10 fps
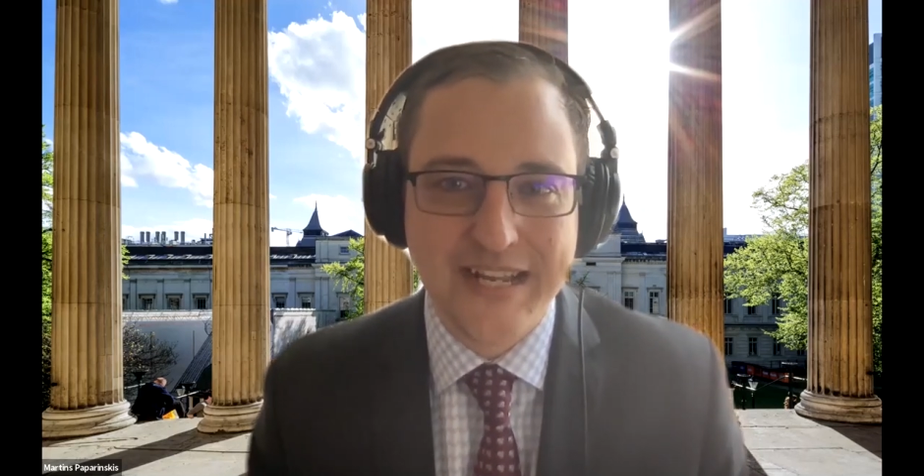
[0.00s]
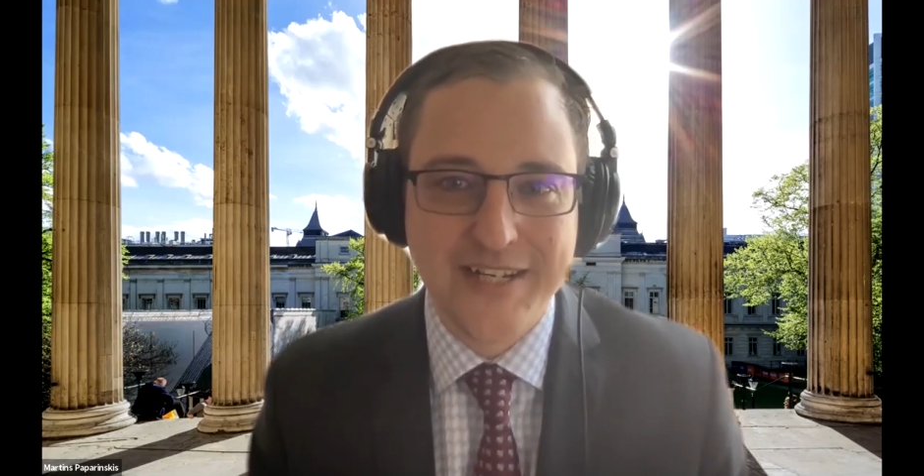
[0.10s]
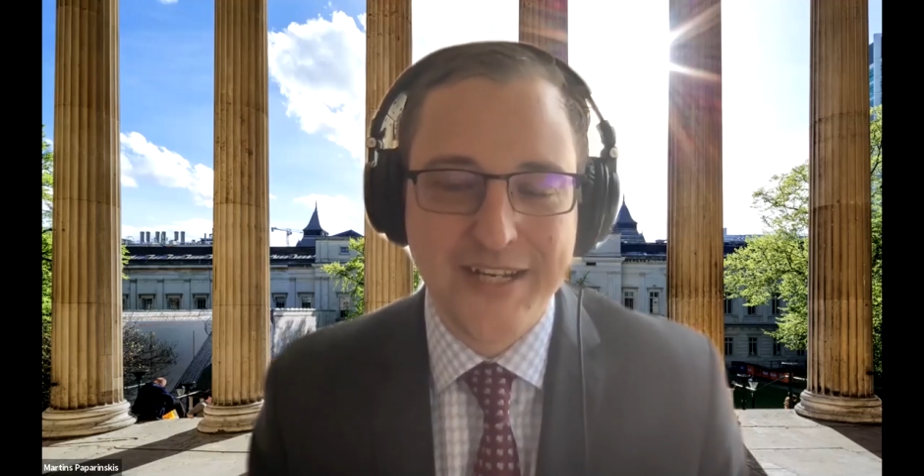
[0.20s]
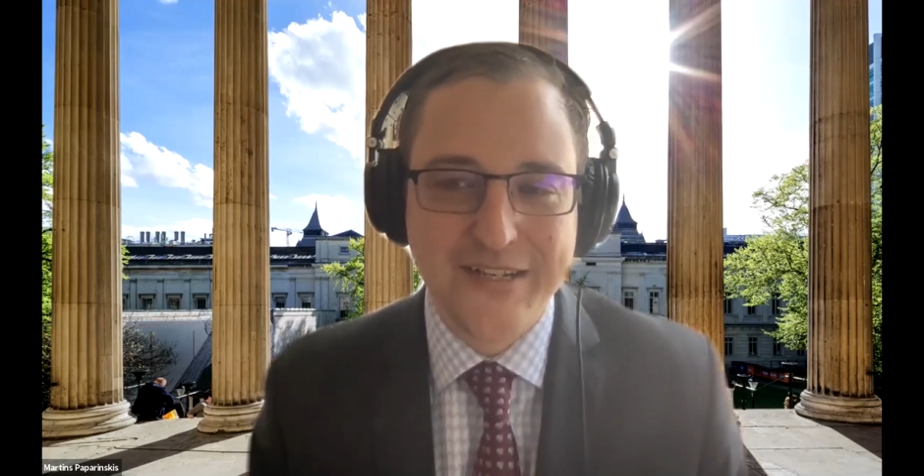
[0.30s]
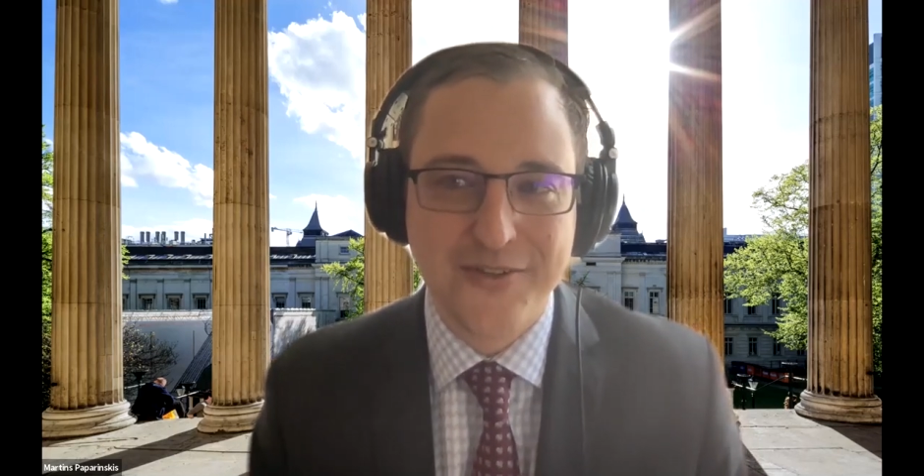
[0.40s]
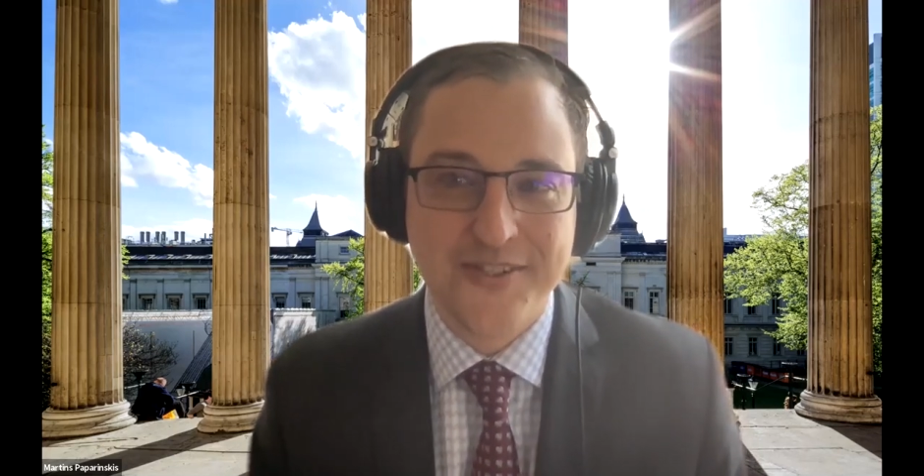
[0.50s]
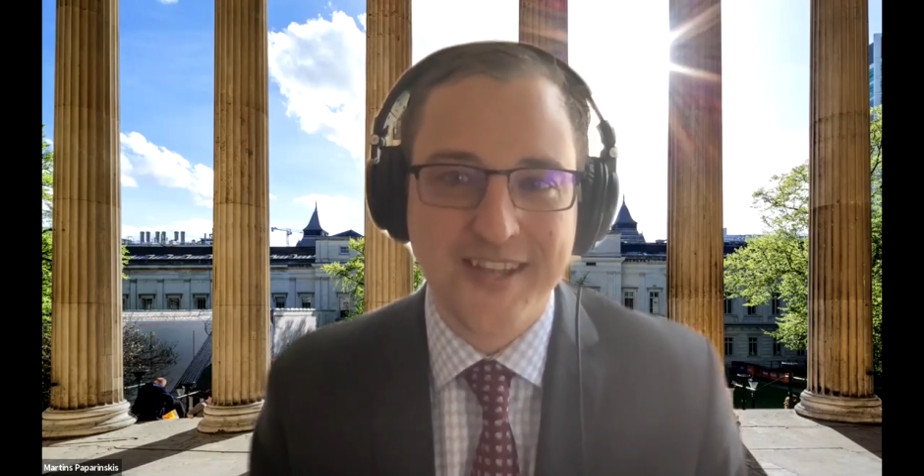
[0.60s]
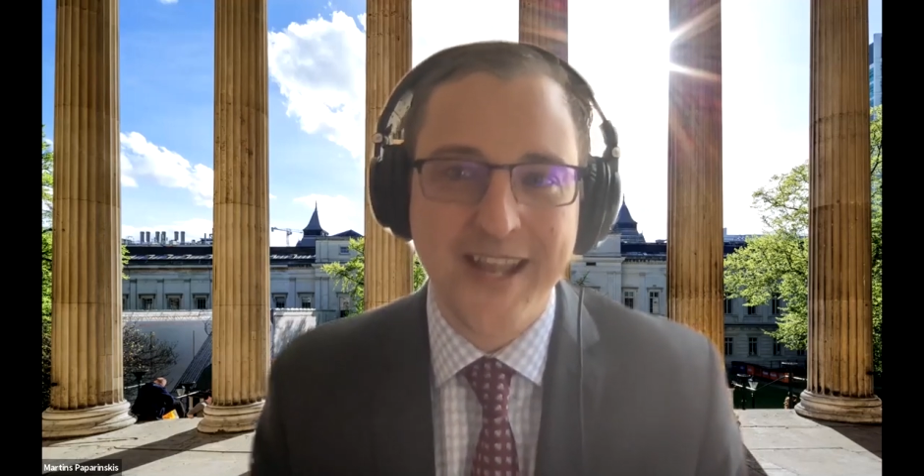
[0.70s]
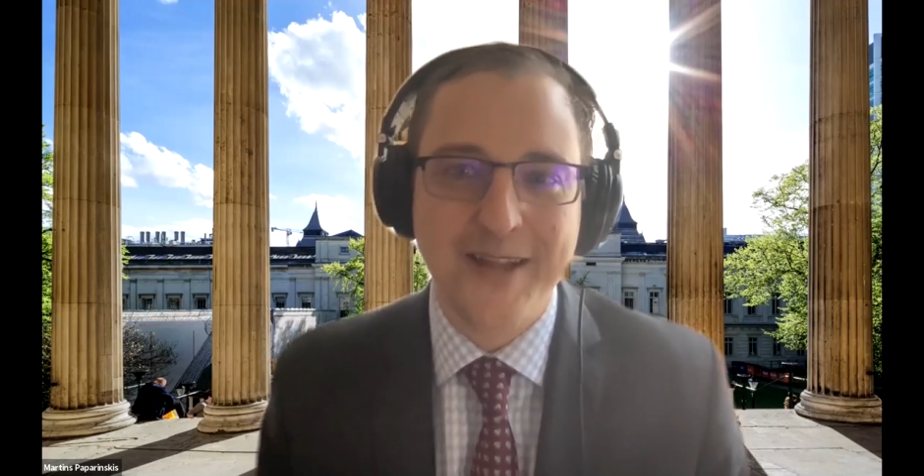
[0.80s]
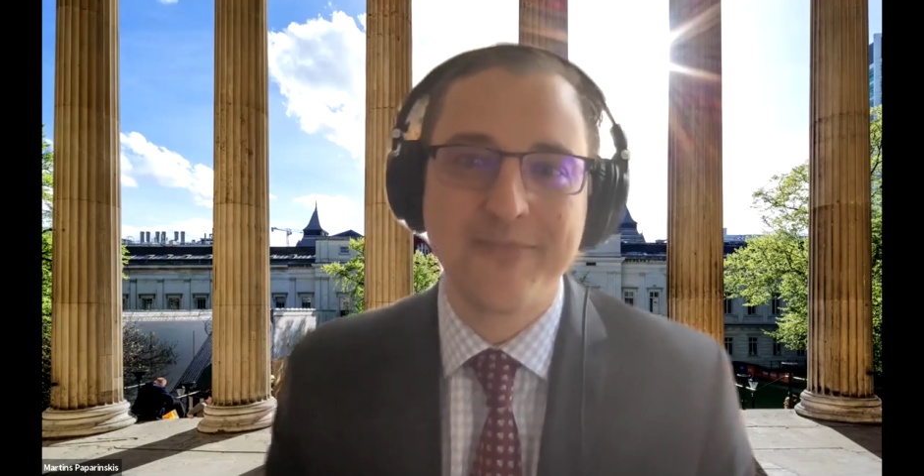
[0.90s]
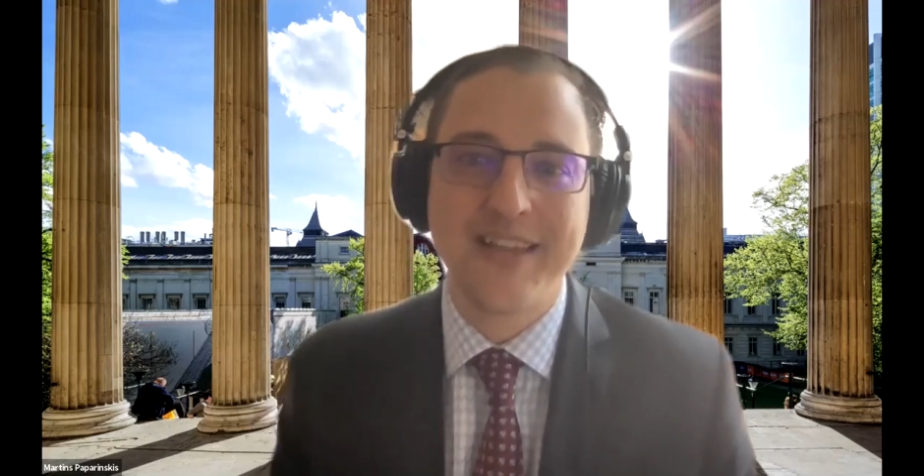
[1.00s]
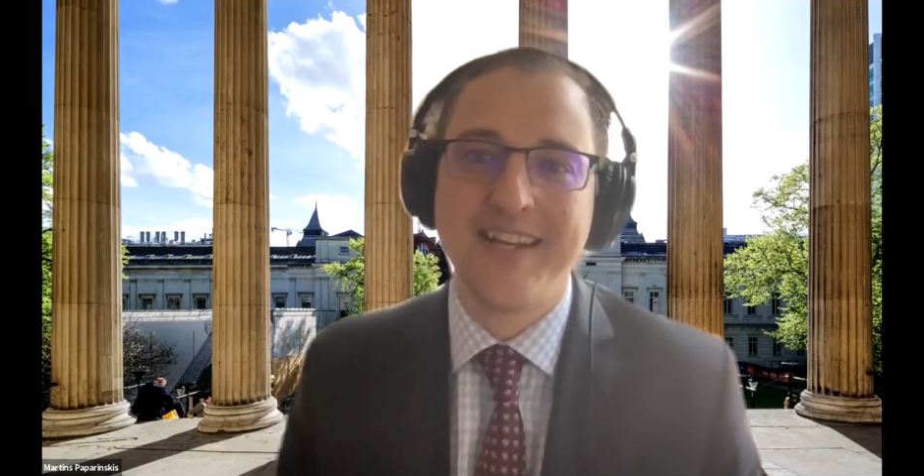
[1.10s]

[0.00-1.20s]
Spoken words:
I did not say